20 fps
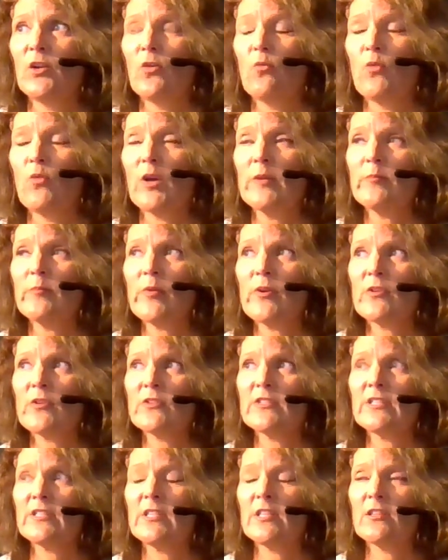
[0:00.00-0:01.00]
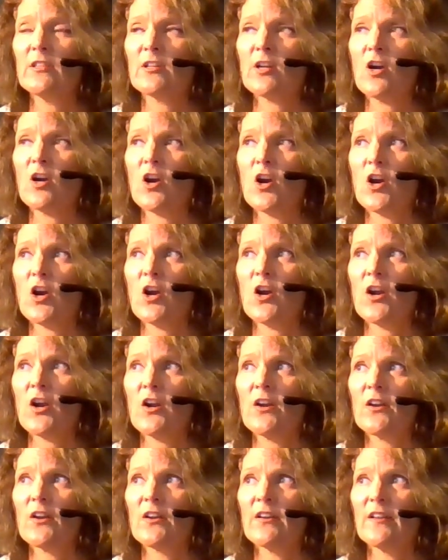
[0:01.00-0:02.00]
one person in the car
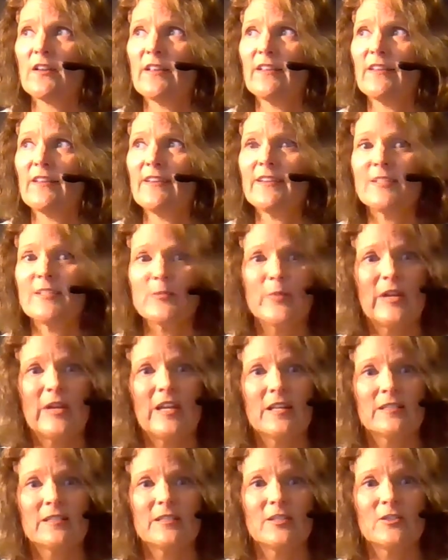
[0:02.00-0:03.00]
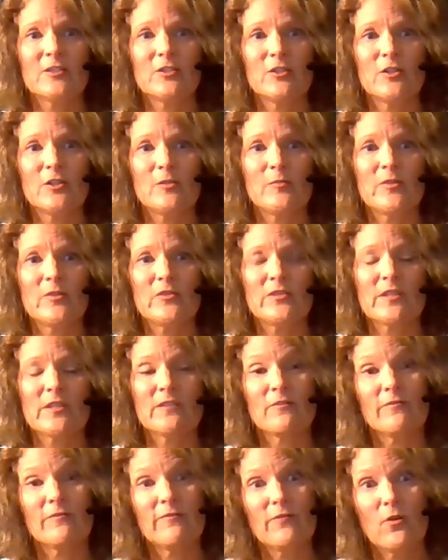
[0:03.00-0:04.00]
is paying attention to the music.
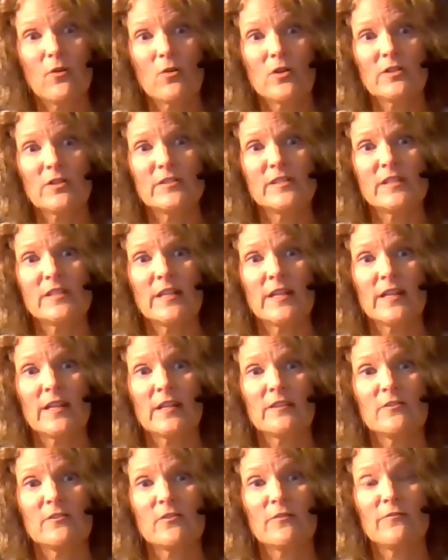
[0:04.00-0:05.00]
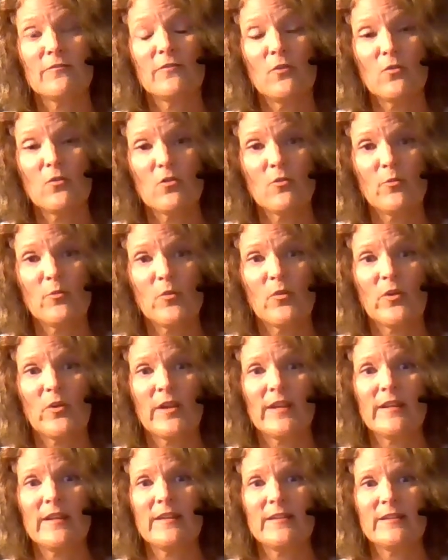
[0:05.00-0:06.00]
They're focusing, their focal
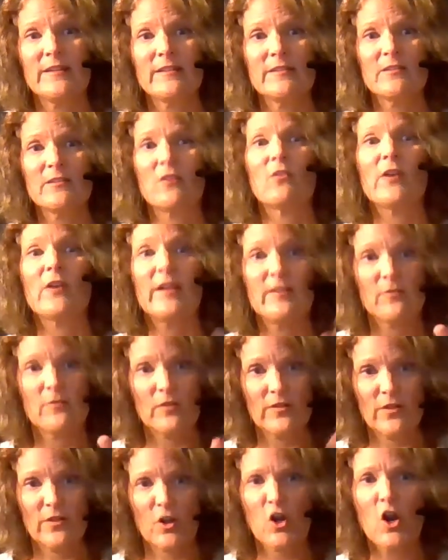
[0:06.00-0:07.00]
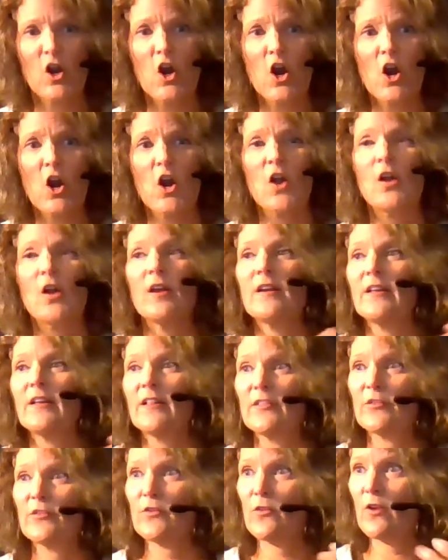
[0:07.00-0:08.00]
point is, okay, they're in the car,
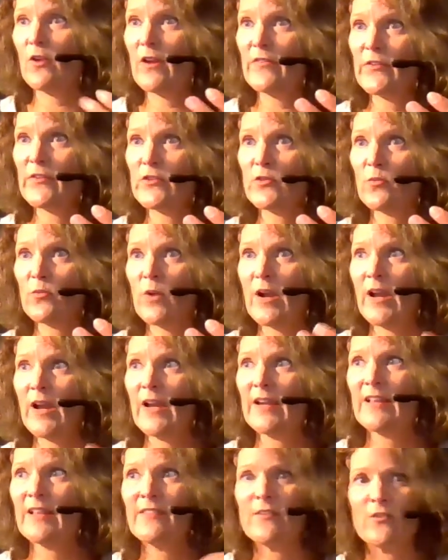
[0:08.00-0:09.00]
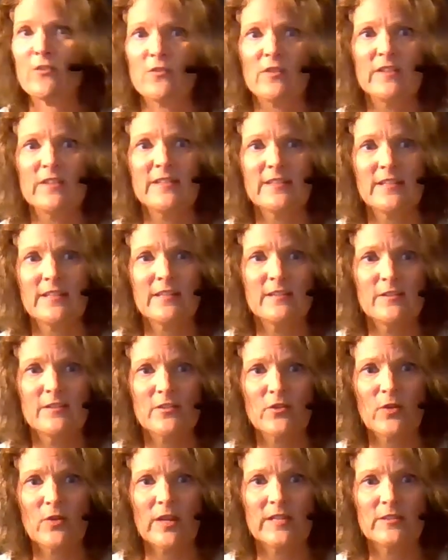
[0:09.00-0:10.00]
they're on this ride, and they're listening to this
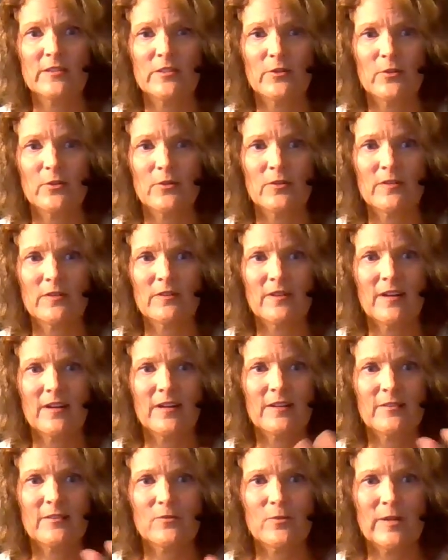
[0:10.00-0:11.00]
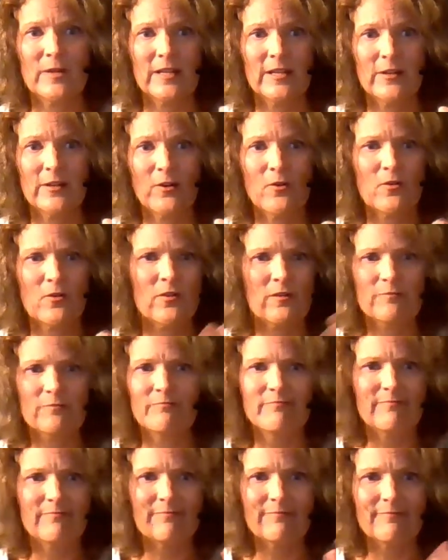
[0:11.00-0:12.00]
great tune on the radio or
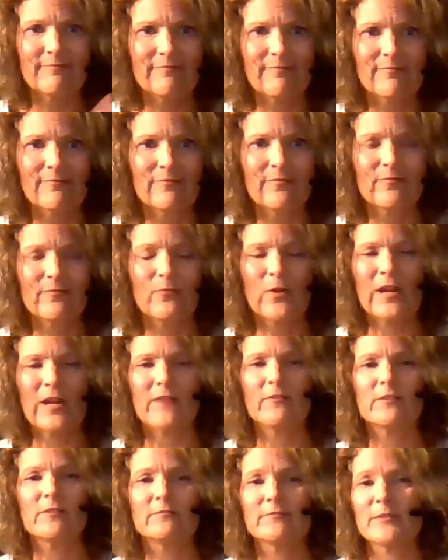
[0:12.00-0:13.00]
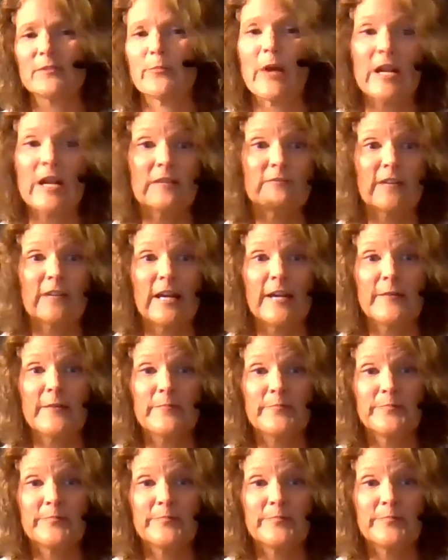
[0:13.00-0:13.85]
whatever, Spotify.